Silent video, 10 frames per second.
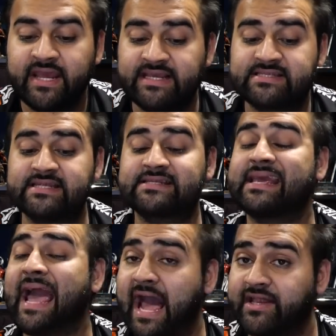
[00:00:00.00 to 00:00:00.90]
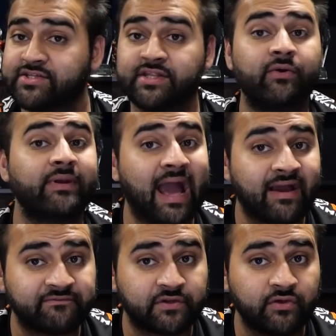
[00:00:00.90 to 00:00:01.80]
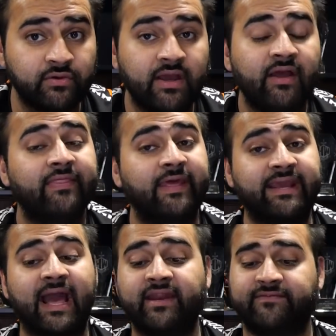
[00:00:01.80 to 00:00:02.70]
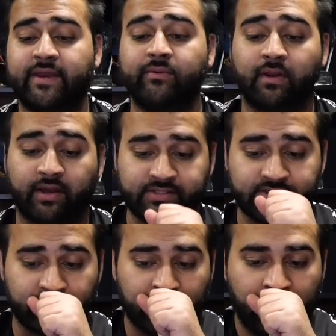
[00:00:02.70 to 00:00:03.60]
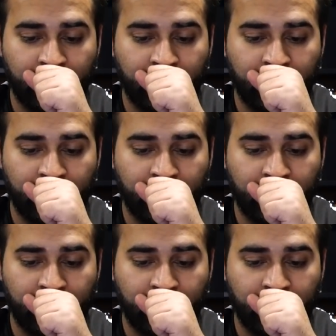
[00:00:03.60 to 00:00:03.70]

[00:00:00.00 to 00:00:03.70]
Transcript: It says can, so they don't have to. They can if they would like to.